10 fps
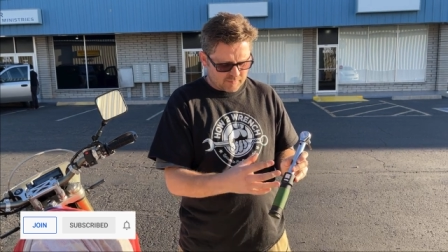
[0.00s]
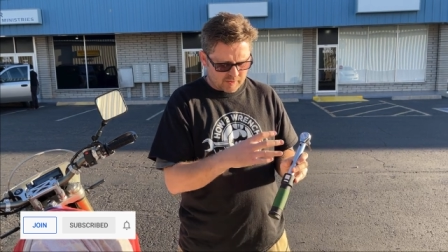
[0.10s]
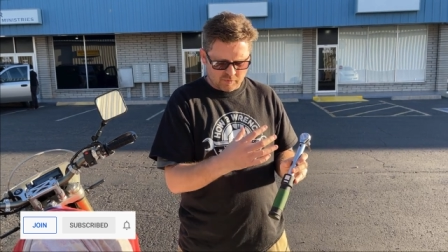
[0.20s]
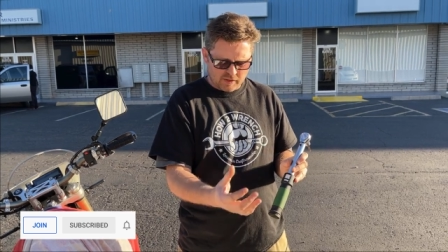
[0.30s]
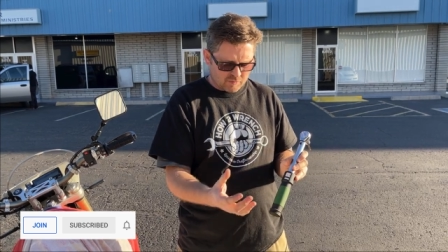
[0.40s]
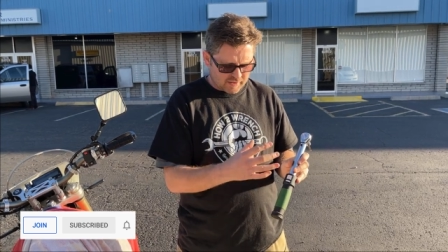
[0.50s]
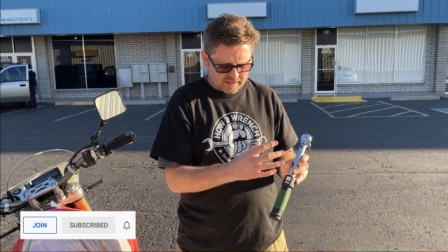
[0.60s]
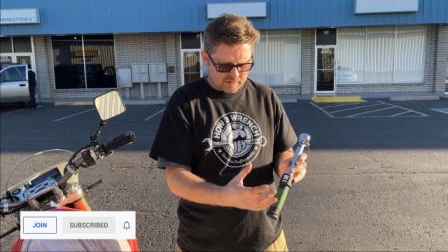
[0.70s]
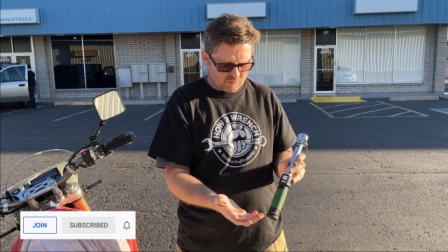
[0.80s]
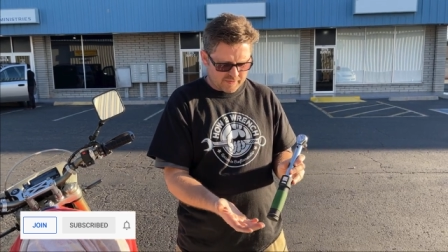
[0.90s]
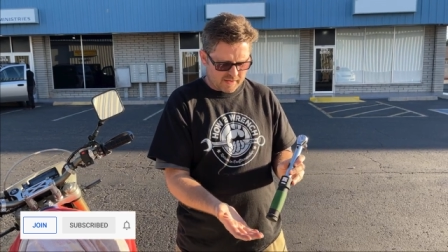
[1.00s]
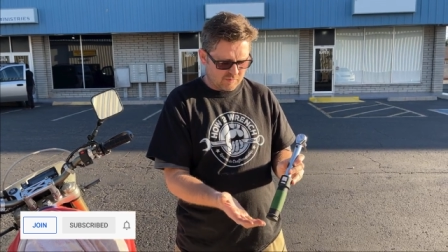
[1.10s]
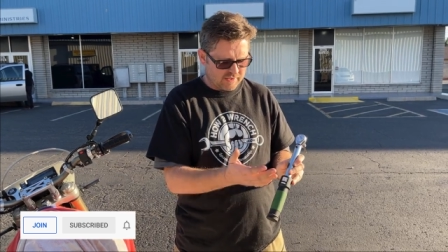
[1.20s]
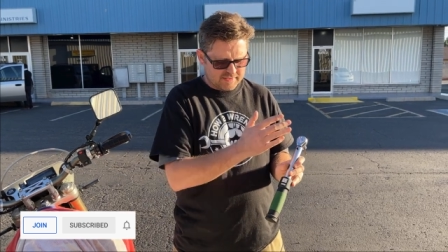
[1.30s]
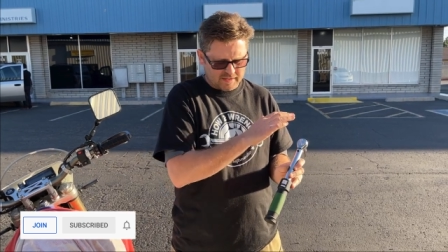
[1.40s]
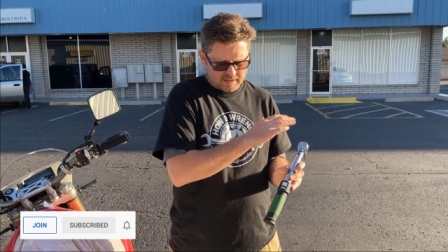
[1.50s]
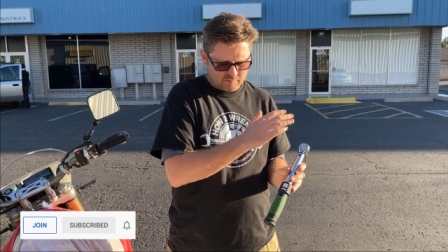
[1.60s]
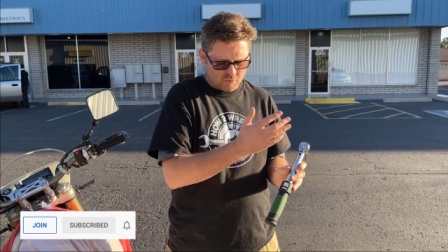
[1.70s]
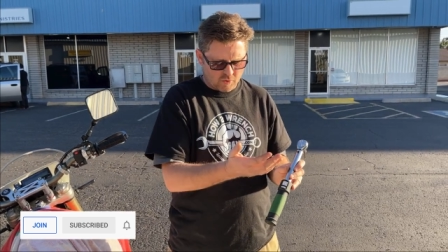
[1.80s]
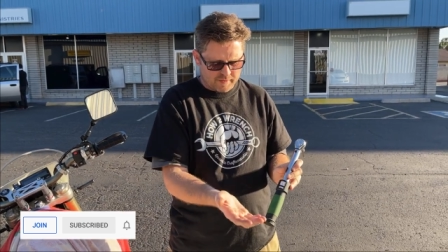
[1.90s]
but I really want to get one that is in the
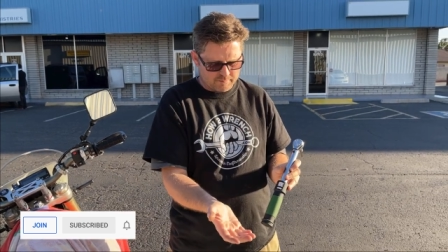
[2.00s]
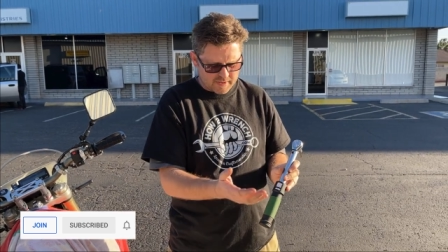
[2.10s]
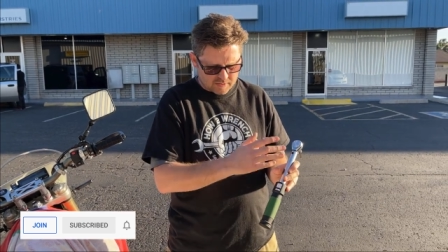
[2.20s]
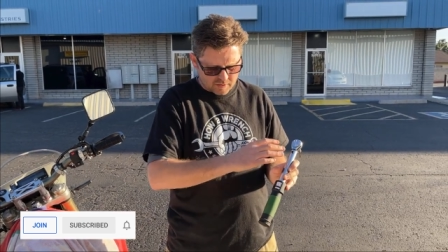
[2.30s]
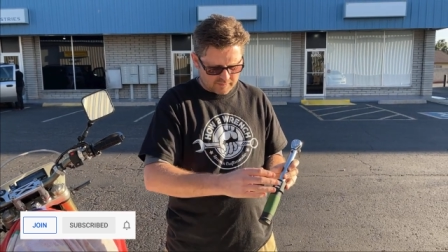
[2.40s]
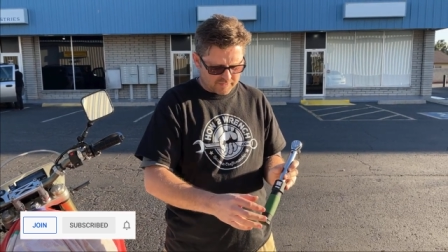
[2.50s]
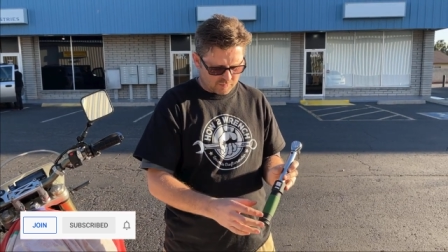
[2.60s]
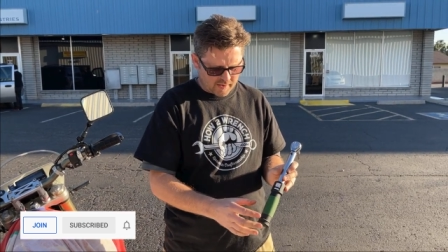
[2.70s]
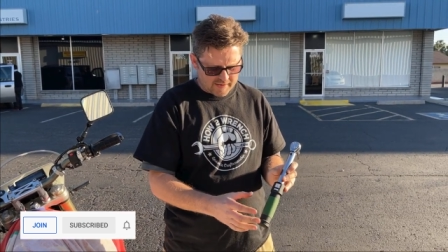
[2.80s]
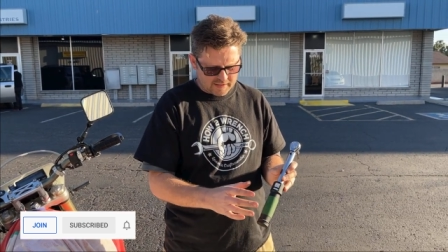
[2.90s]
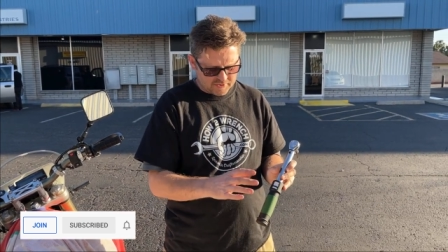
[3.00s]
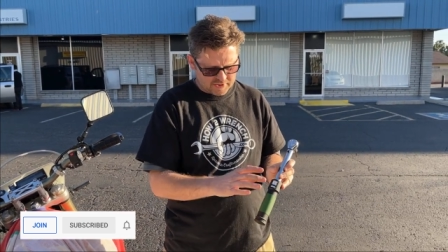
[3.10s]
more the middle of the range.